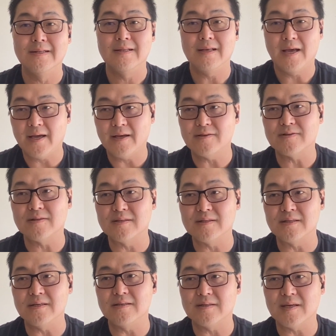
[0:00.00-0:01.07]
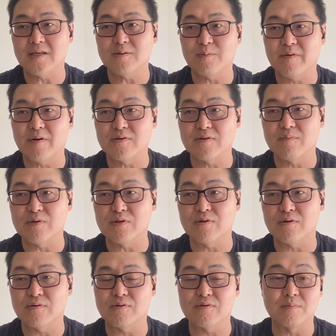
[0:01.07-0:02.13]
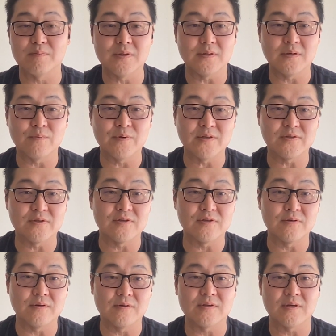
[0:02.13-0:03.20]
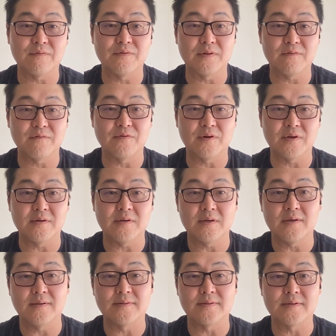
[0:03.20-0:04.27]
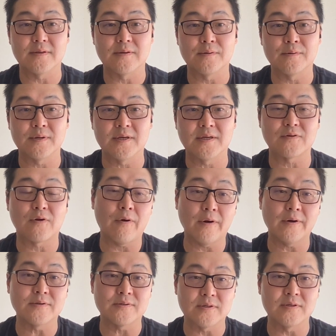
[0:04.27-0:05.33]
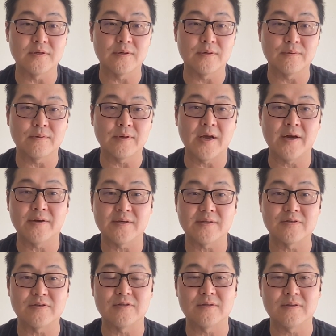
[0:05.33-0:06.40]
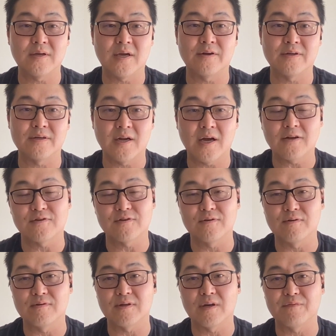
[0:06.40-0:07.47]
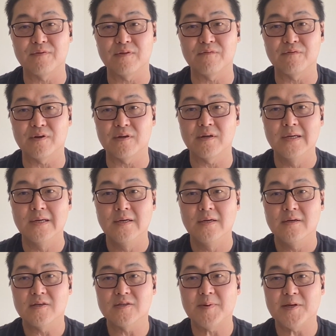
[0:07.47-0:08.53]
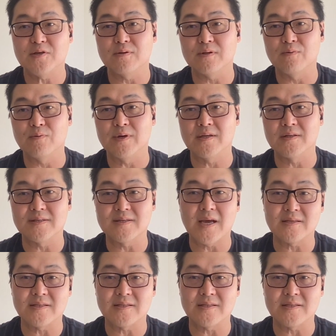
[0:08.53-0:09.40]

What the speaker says: as the SaaS providers have matured, there's a million ways to shoot yourself in the foot. And so it's hard to know how to not shoot yourself in the foot, especially when SaaS